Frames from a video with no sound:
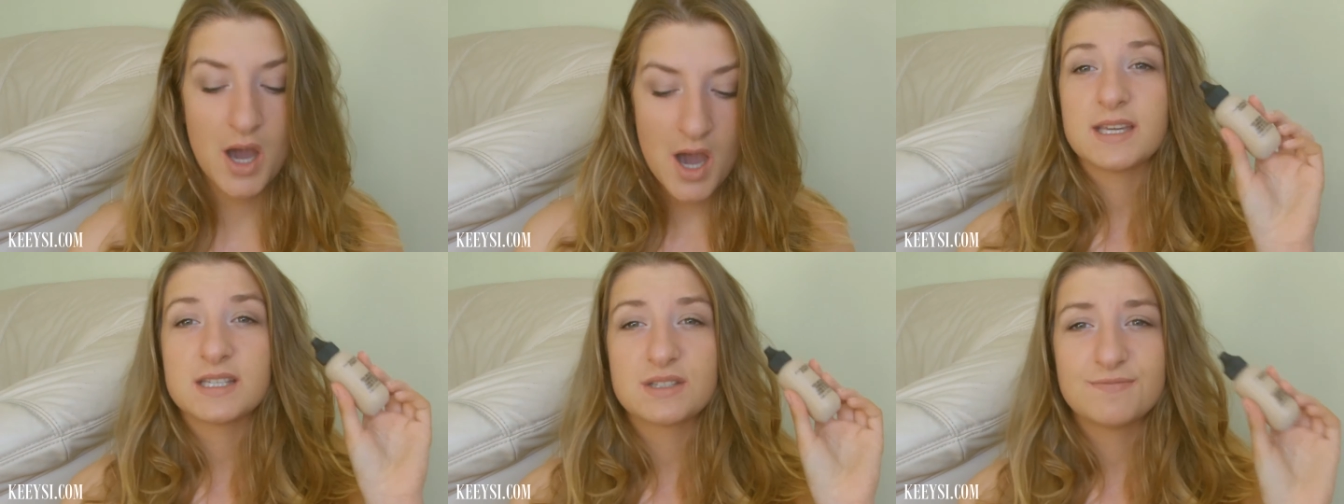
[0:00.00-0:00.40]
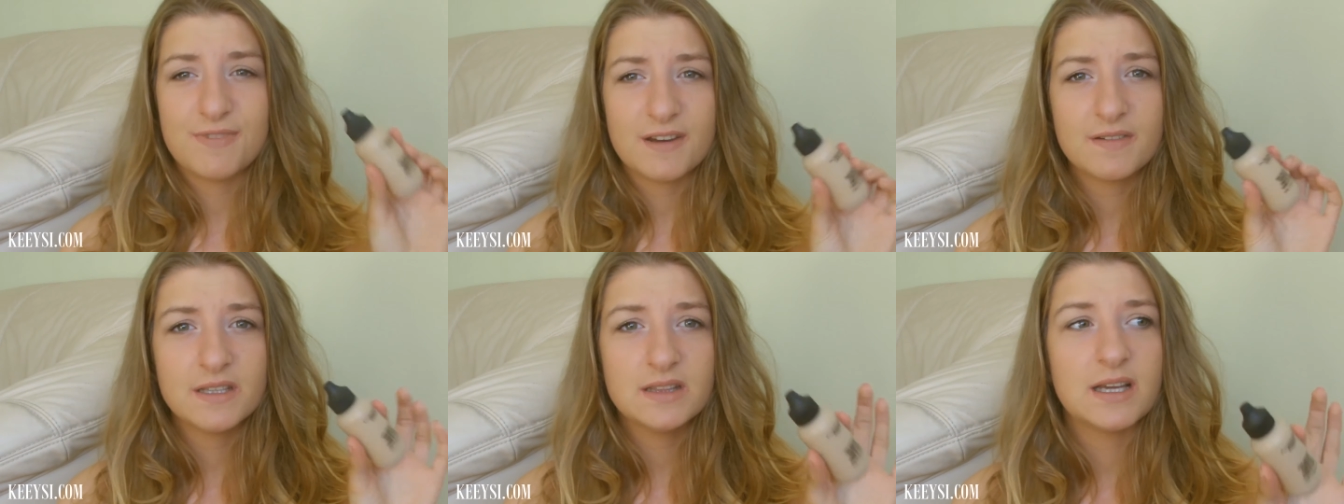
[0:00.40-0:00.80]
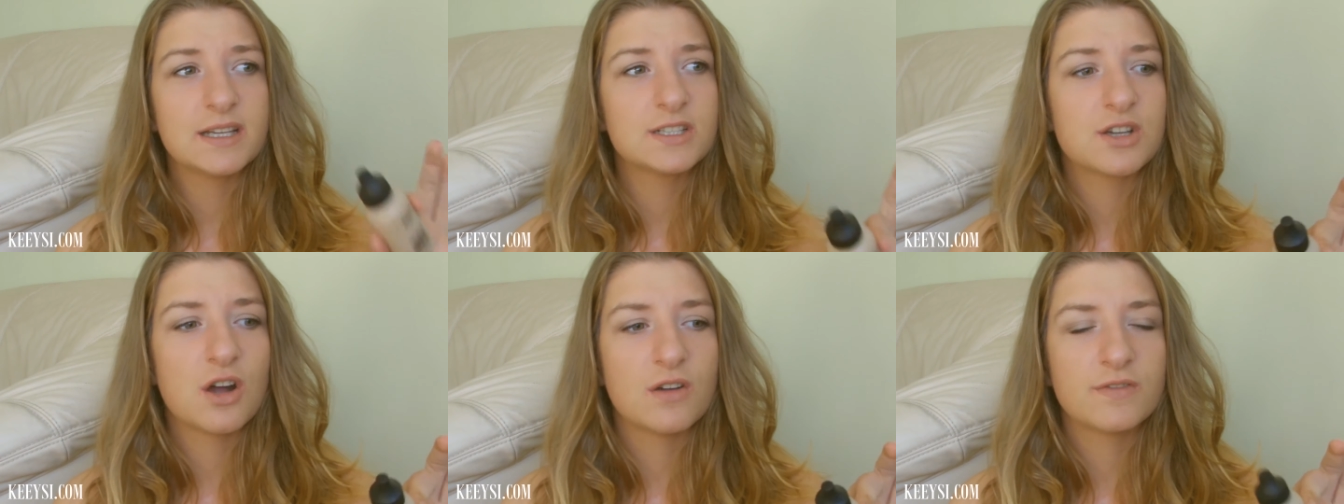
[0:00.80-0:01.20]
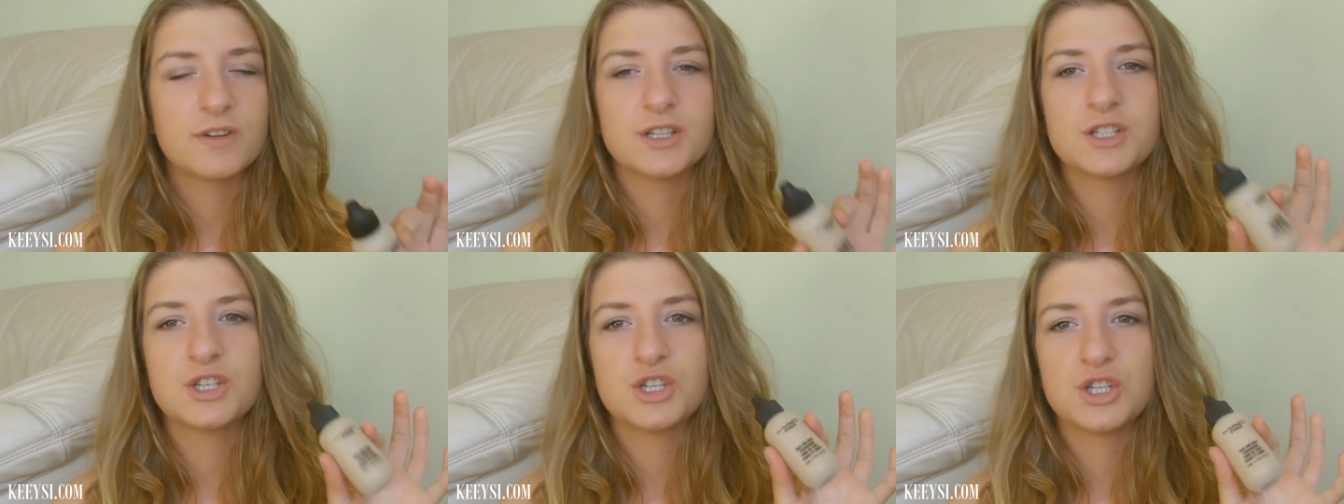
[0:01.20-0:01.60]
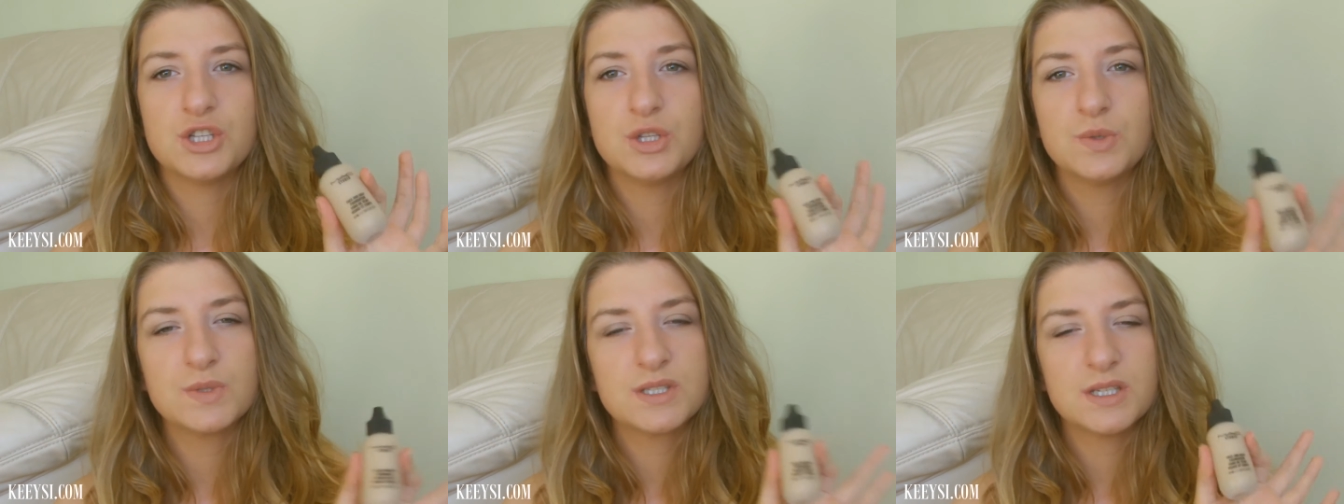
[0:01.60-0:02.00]
It's very light coverage. She
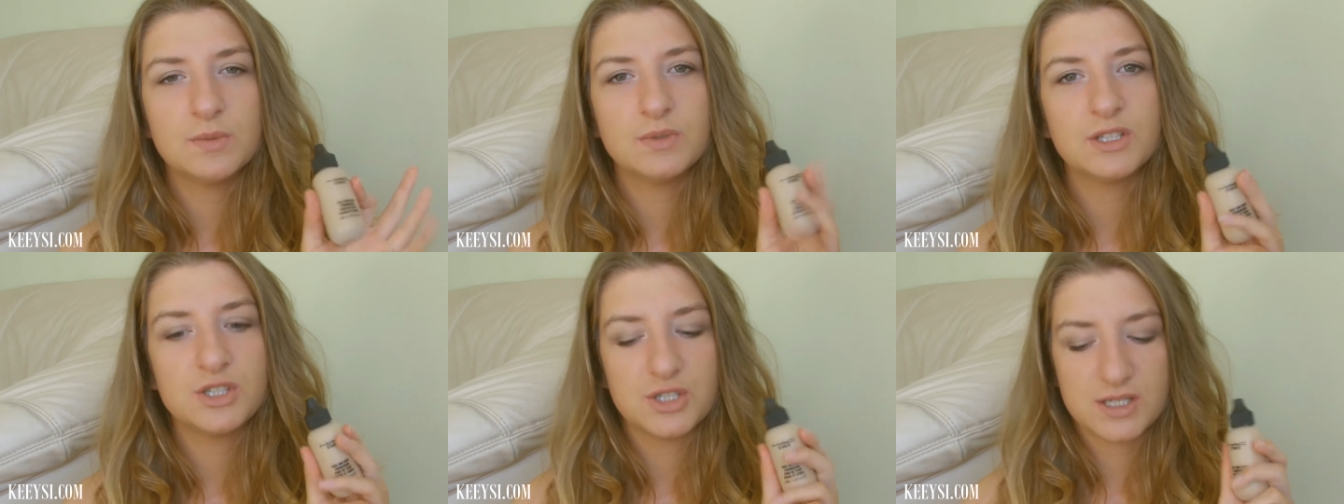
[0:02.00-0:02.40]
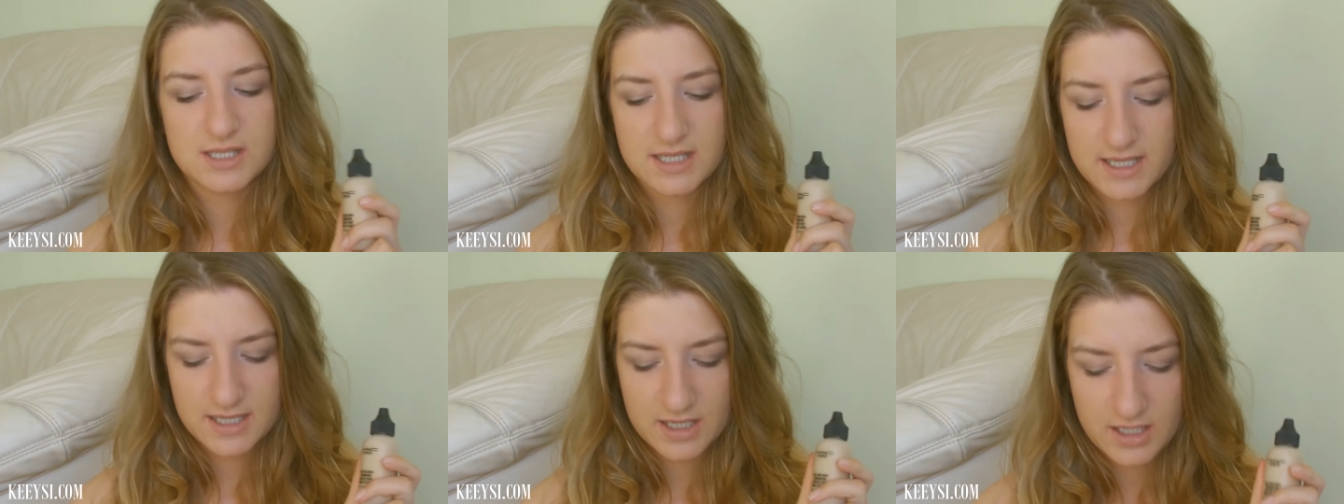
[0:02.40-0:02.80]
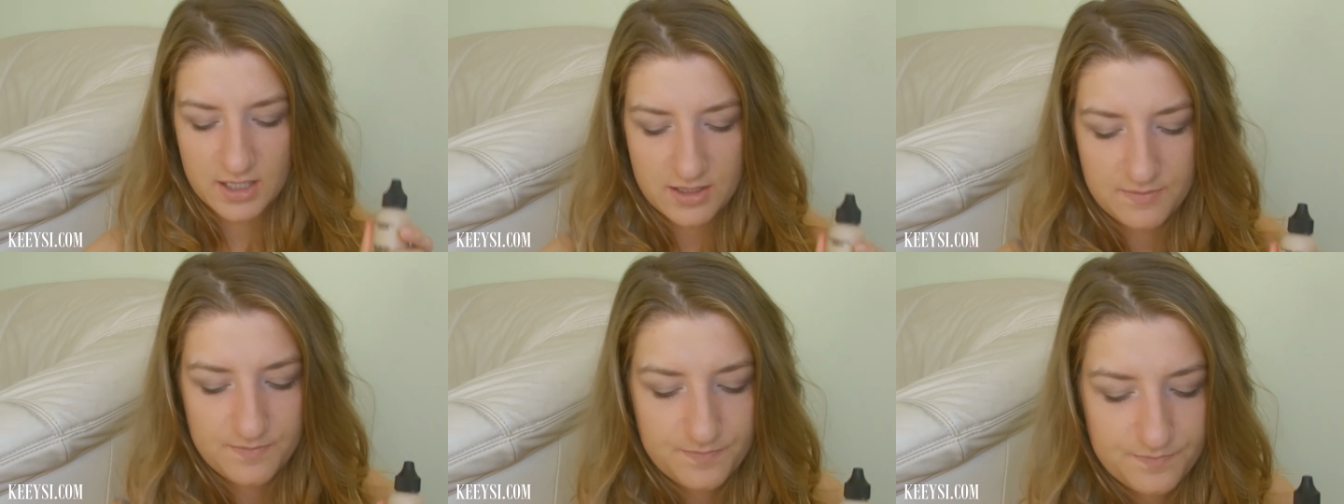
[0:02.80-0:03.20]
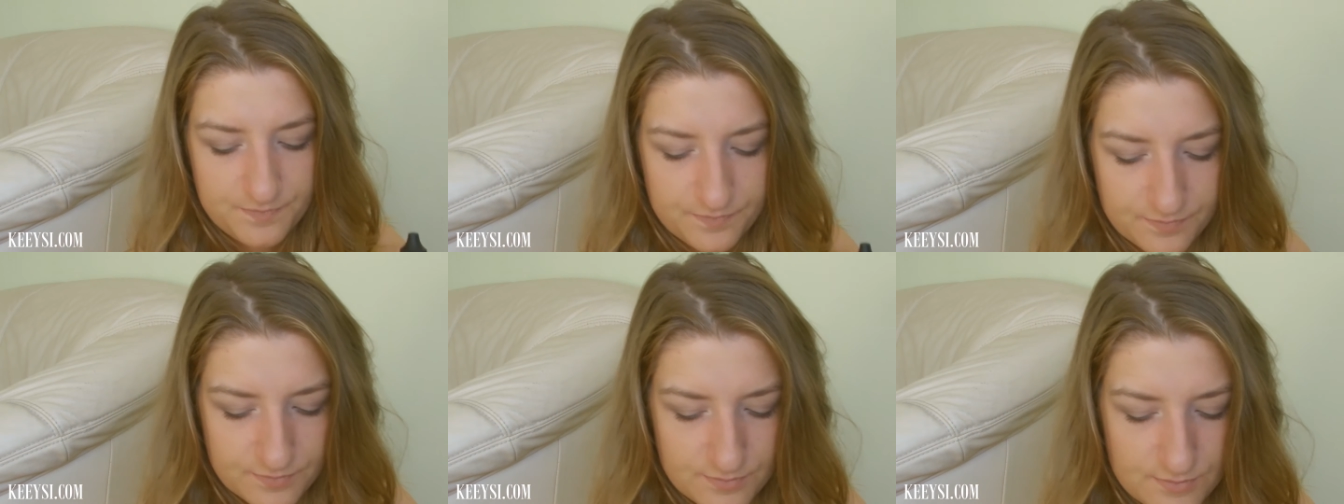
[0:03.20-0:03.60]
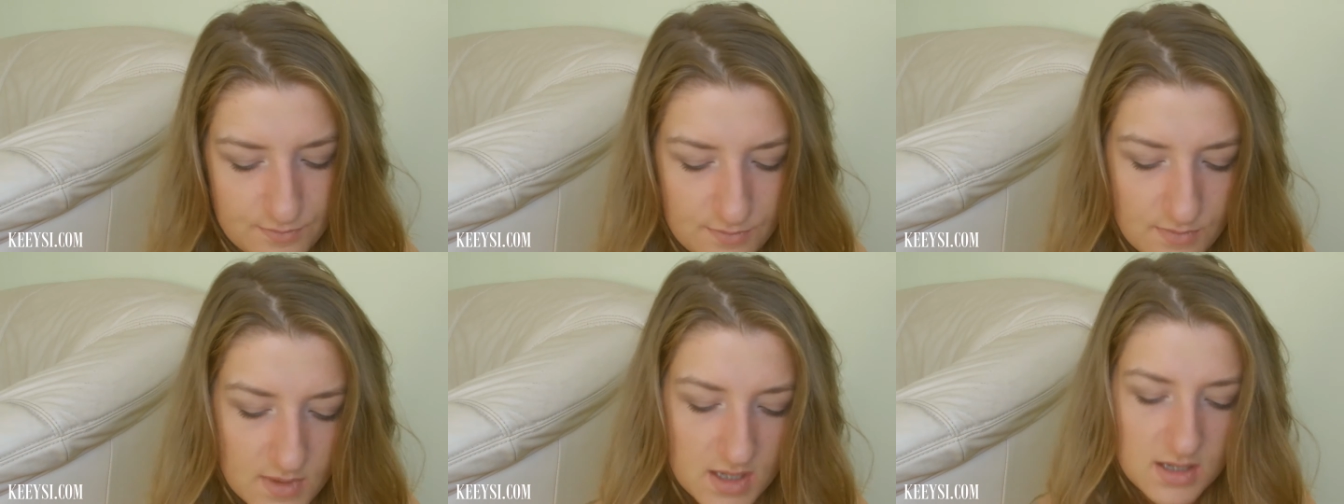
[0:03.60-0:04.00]
used it with just like
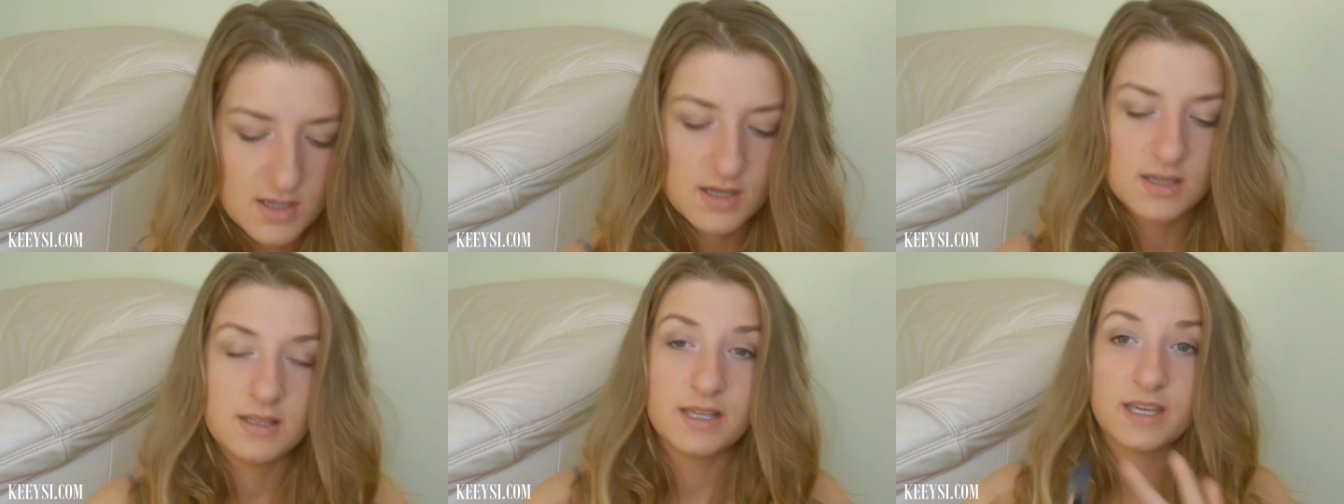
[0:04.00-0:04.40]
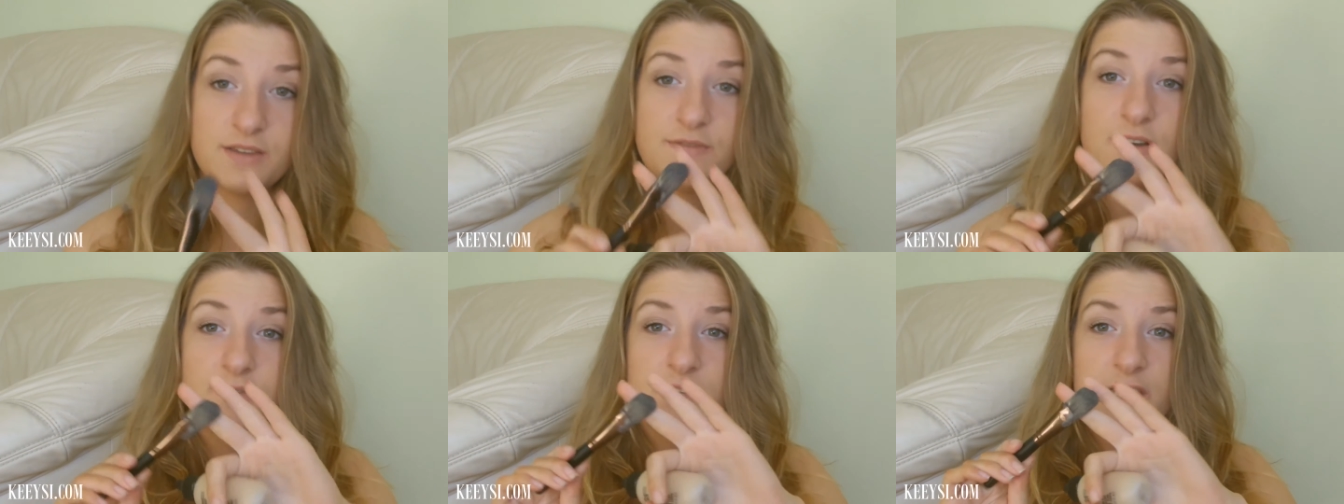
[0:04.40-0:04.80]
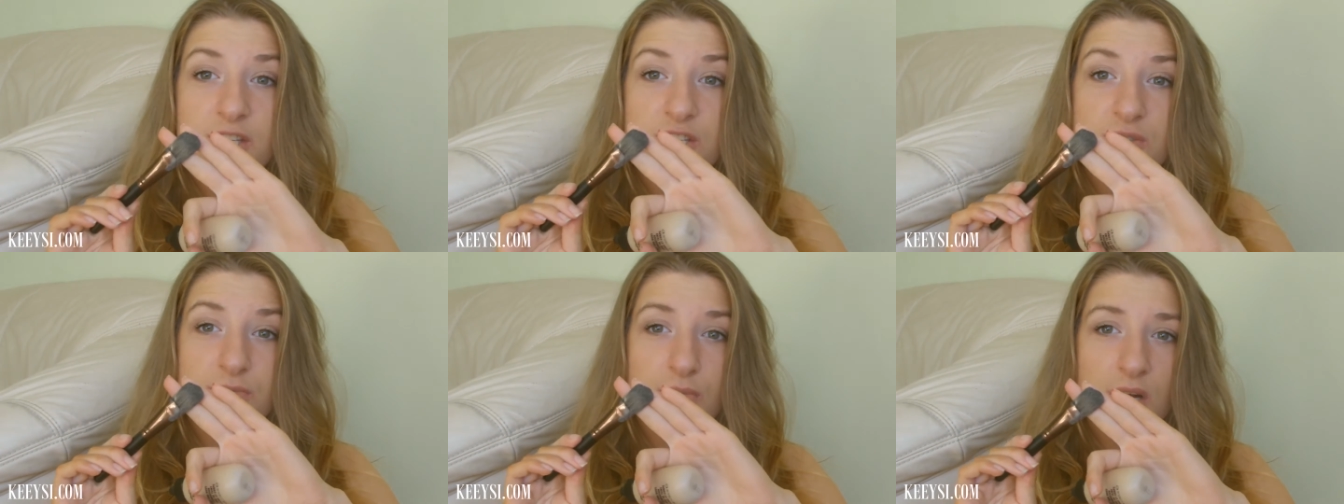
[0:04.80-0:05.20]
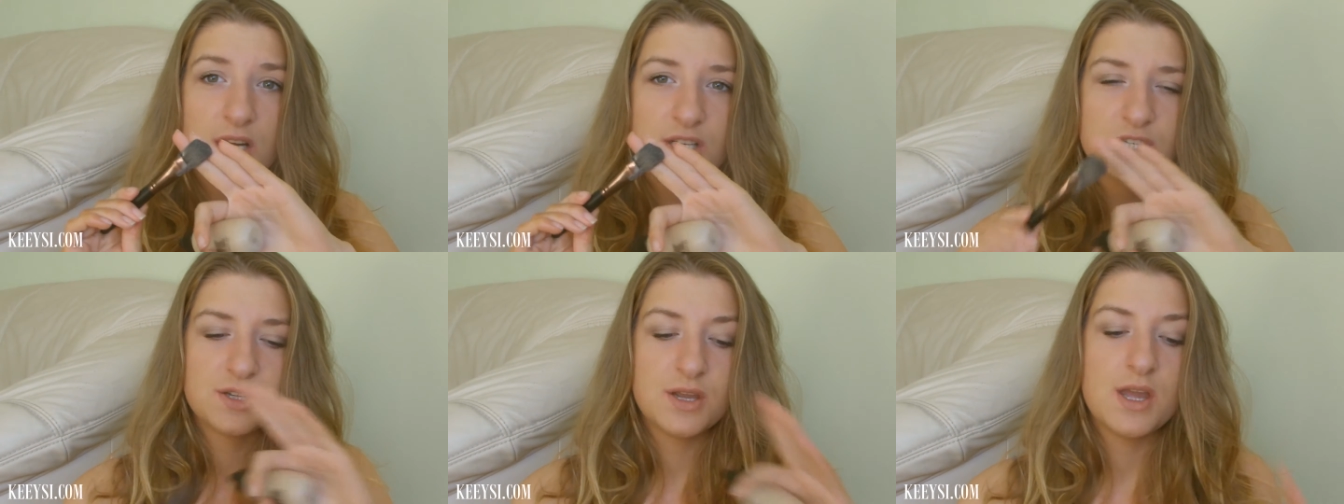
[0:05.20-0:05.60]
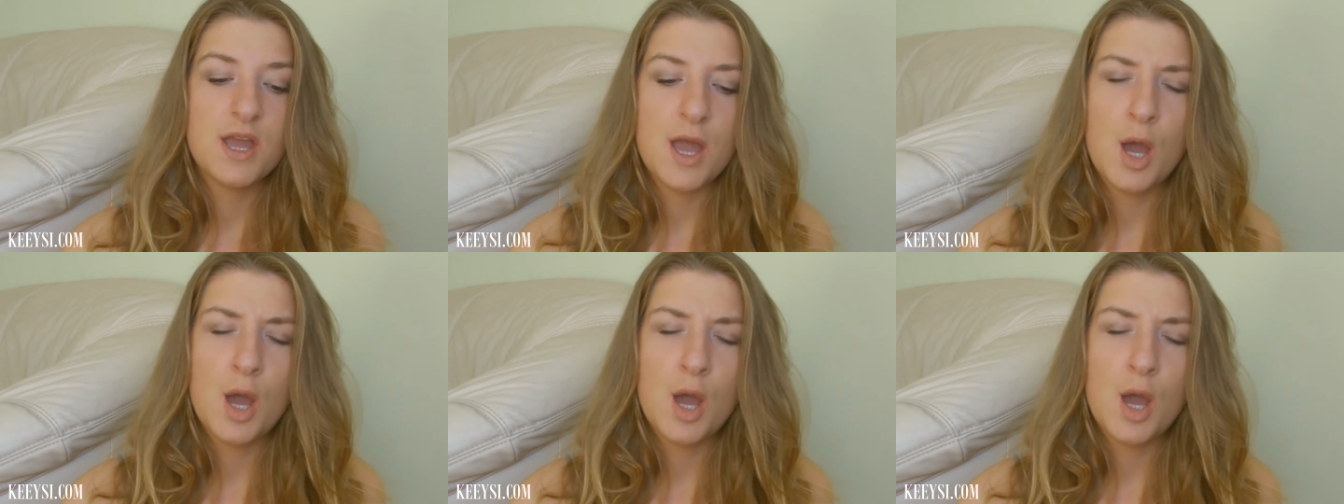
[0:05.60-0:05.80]
a foundation brush,